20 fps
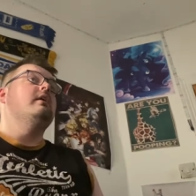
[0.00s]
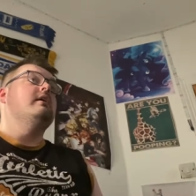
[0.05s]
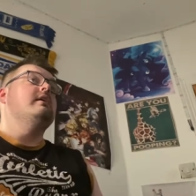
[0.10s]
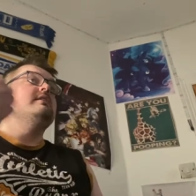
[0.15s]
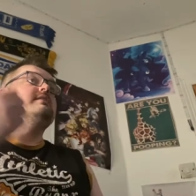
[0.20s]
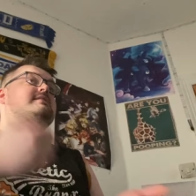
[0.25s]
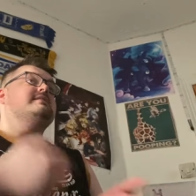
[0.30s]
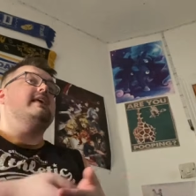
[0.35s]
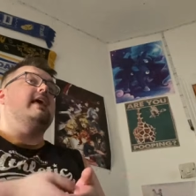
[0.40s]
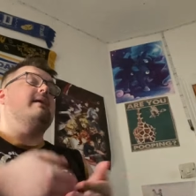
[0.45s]

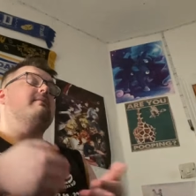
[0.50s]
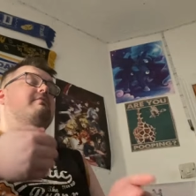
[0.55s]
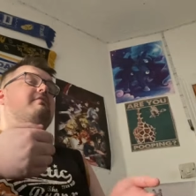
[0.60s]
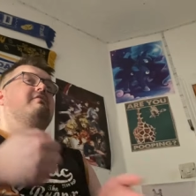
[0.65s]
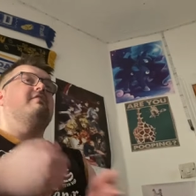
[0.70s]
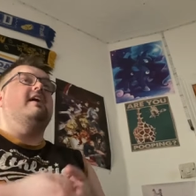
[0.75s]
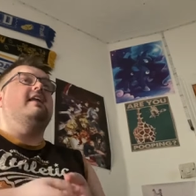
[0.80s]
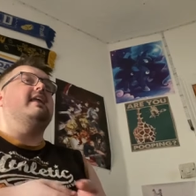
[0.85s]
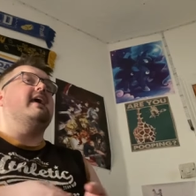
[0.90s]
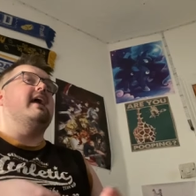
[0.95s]
Skip
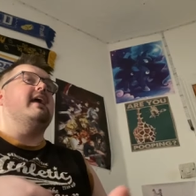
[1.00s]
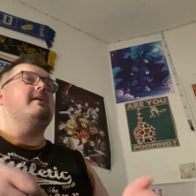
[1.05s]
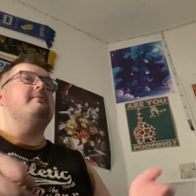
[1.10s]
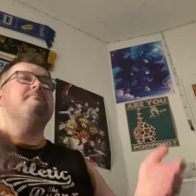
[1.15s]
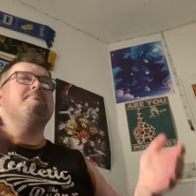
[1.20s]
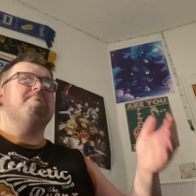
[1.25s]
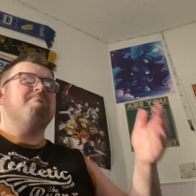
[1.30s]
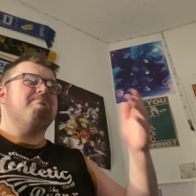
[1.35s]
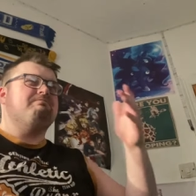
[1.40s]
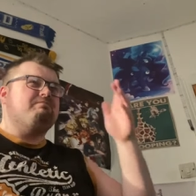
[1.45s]
Vinny.
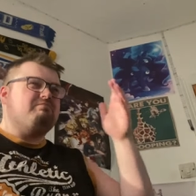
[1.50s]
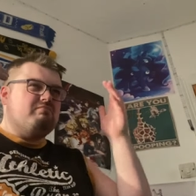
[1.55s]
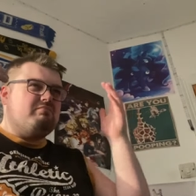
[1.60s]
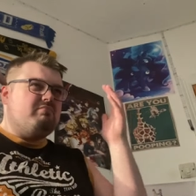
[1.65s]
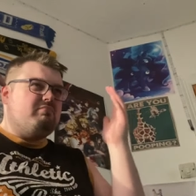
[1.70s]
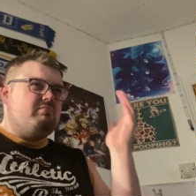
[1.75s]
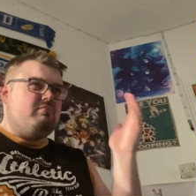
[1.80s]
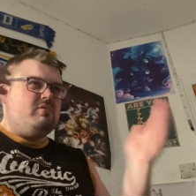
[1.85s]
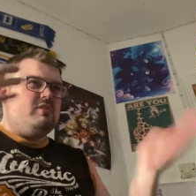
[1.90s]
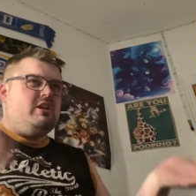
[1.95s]

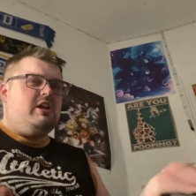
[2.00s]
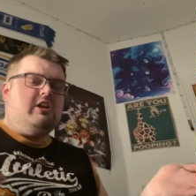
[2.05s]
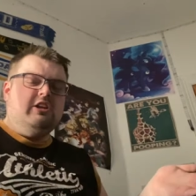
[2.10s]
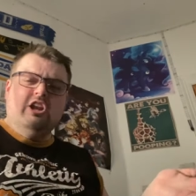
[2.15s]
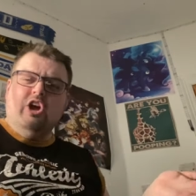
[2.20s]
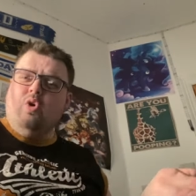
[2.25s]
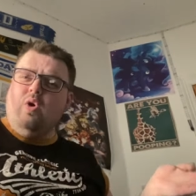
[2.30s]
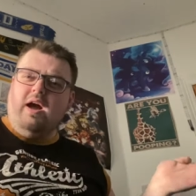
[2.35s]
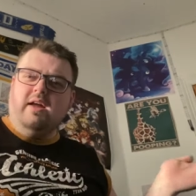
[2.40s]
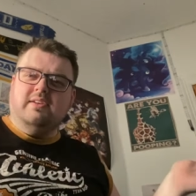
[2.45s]

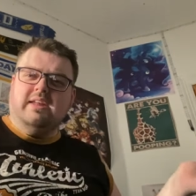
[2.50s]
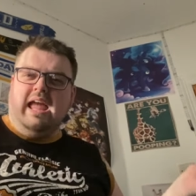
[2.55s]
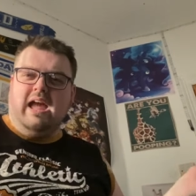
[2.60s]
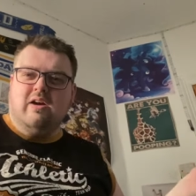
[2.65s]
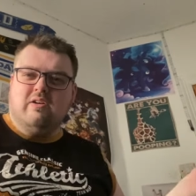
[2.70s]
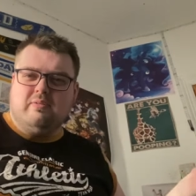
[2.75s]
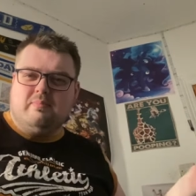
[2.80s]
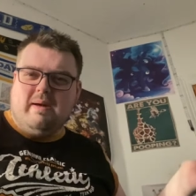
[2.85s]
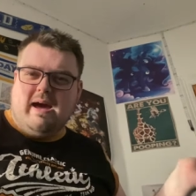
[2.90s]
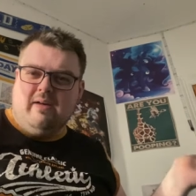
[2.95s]
No idea
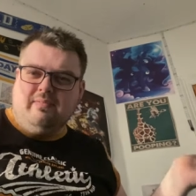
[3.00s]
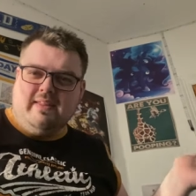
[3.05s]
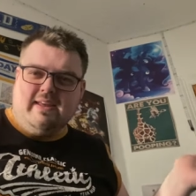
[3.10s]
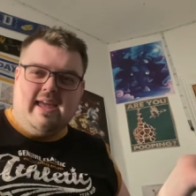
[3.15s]
about the